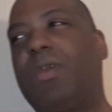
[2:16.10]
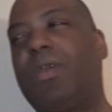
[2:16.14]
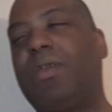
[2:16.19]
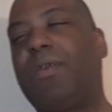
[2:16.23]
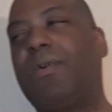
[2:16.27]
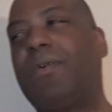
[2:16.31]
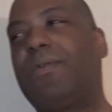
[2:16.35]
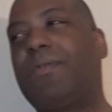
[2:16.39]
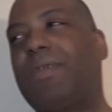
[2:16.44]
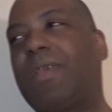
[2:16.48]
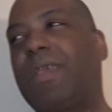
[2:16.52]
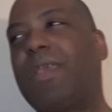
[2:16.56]

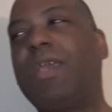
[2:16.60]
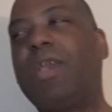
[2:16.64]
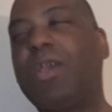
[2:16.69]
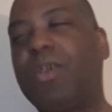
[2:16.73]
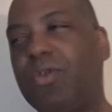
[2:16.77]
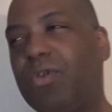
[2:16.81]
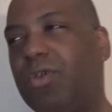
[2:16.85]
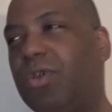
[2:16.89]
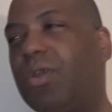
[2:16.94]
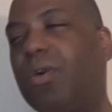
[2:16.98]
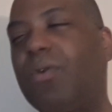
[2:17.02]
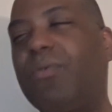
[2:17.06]
You know what I'm saying?
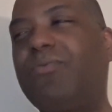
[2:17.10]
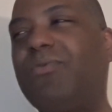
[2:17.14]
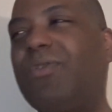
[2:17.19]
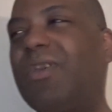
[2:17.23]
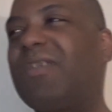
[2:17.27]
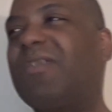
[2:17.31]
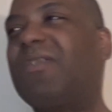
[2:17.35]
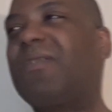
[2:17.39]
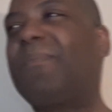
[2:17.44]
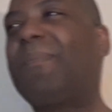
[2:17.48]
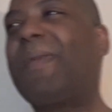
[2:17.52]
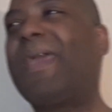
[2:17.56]
You don't
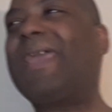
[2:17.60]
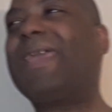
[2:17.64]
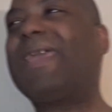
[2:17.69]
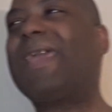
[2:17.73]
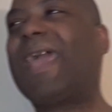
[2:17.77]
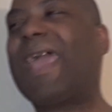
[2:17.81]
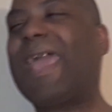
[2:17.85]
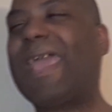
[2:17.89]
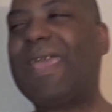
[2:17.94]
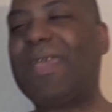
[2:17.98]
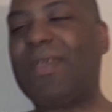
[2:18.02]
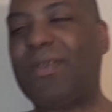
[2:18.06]
just make
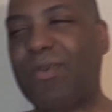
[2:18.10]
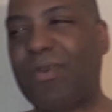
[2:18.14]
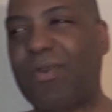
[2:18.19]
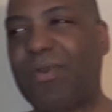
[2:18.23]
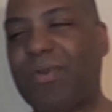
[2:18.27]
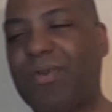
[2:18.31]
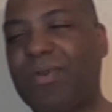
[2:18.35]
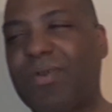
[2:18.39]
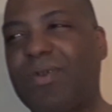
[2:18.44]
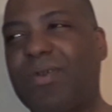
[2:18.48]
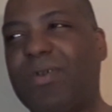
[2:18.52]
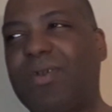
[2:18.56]

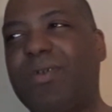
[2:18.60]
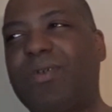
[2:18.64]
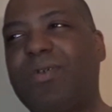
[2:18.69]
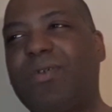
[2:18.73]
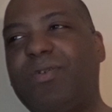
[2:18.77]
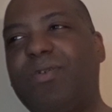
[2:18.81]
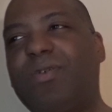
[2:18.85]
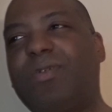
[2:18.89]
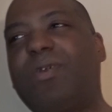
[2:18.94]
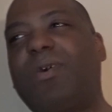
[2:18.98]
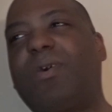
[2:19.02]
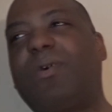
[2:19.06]
anchor,
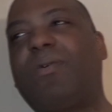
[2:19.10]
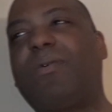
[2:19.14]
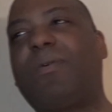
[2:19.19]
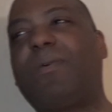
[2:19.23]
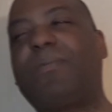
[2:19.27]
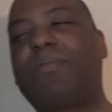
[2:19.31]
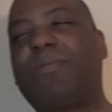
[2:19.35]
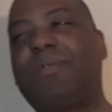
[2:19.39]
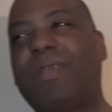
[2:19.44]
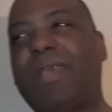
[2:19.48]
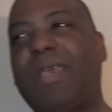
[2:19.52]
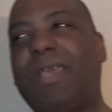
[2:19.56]
you know what
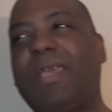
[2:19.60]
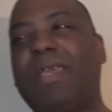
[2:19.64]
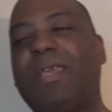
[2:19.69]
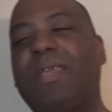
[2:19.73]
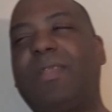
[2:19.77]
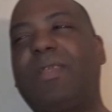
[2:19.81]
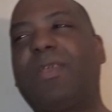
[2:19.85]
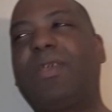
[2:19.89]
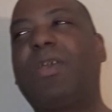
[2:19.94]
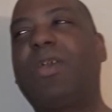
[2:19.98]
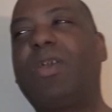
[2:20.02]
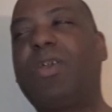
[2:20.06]
I'm saying?
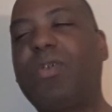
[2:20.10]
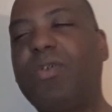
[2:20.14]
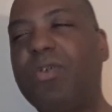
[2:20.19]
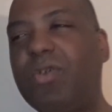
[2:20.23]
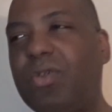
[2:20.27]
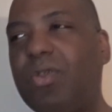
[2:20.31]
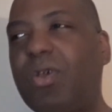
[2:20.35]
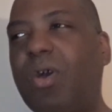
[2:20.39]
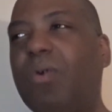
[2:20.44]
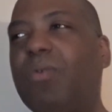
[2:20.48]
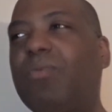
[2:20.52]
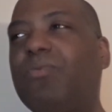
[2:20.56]

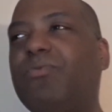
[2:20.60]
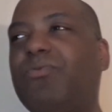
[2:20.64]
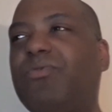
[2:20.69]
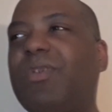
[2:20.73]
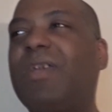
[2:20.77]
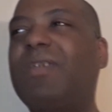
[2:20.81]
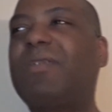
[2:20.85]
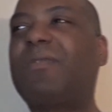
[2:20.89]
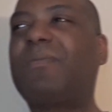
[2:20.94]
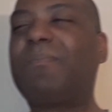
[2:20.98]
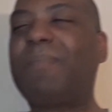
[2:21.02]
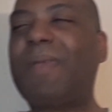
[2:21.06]
You don't
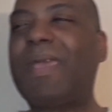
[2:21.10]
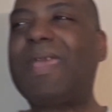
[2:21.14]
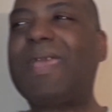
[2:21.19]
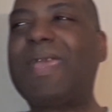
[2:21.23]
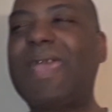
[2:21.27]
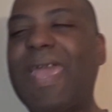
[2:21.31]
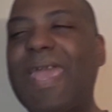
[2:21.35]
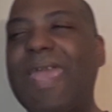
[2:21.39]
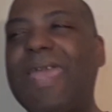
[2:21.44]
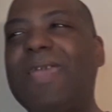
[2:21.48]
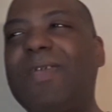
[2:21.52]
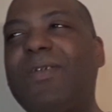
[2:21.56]
just
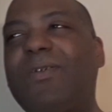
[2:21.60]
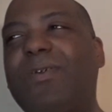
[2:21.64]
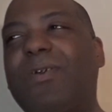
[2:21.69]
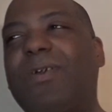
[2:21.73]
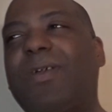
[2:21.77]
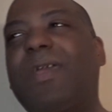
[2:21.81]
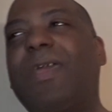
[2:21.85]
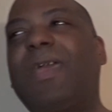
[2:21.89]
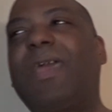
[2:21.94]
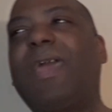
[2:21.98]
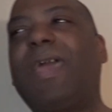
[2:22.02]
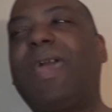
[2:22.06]
make
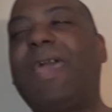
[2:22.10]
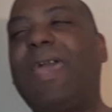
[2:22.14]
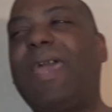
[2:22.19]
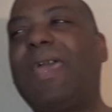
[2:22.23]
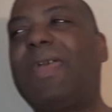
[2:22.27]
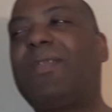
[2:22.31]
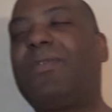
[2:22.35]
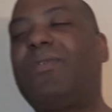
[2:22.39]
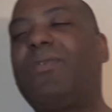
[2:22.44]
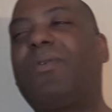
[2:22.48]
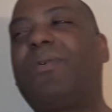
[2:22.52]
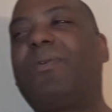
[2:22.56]
anchor
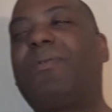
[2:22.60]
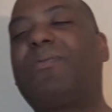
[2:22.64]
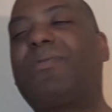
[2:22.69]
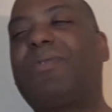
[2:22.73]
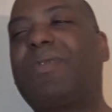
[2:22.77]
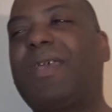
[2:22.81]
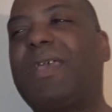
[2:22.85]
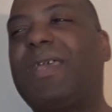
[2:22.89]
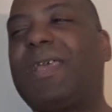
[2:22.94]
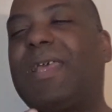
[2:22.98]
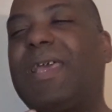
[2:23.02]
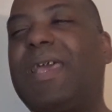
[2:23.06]
and, you know what I'm
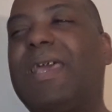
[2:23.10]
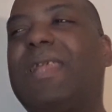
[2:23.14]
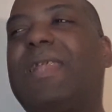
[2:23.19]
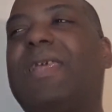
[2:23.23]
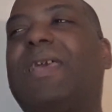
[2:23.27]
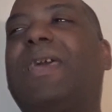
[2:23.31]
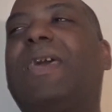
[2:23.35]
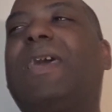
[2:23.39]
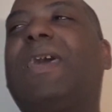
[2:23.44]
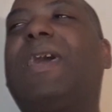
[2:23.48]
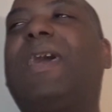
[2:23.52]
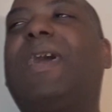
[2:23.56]
saying,
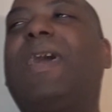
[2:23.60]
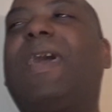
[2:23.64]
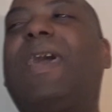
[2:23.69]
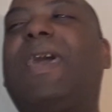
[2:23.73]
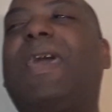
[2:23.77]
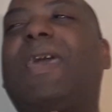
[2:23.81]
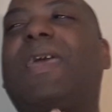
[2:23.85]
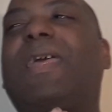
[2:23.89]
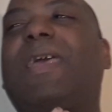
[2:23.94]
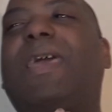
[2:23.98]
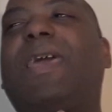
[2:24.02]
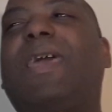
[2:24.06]

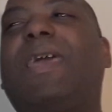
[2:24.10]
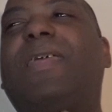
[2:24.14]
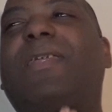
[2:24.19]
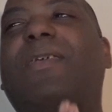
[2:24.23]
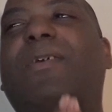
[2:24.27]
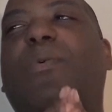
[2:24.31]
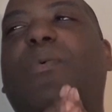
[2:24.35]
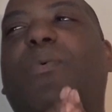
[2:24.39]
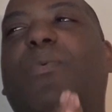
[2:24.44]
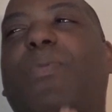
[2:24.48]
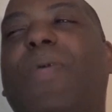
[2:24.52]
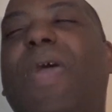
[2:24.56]

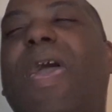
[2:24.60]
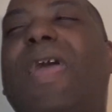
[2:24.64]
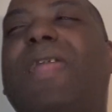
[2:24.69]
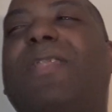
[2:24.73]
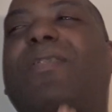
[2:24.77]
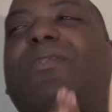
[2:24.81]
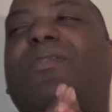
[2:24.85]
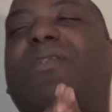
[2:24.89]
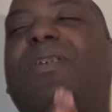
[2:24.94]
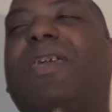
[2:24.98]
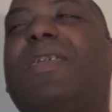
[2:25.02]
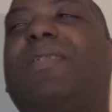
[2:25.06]
and that
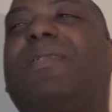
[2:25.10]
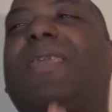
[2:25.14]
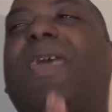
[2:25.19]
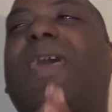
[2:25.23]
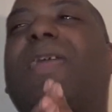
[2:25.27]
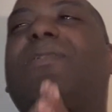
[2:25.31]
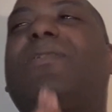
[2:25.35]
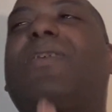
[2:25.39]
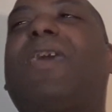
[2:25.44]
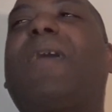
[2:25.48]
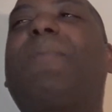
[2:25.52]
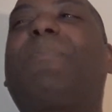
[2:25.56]
get
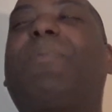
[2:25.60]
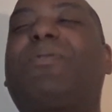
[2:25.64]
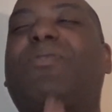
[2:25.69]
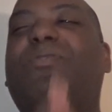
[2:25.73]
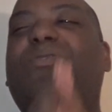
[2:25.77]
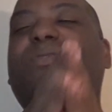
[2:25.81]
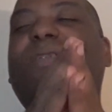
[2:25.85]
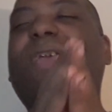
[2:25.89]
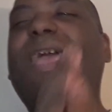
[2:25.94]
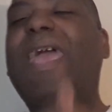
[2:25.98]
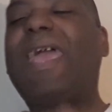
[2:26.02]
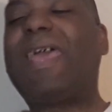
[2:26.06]
that type of
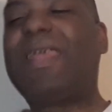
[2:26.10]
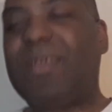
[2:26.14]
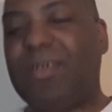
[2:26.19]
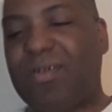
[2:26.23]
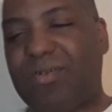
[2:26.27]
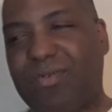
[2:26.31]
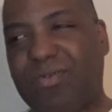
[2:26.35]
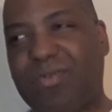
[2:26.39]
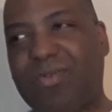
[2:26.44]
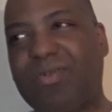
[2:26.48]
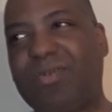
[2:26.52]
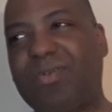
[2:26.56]

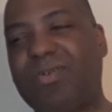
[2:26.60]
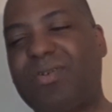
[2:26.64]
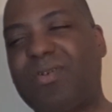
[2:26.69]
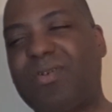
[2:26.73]
status.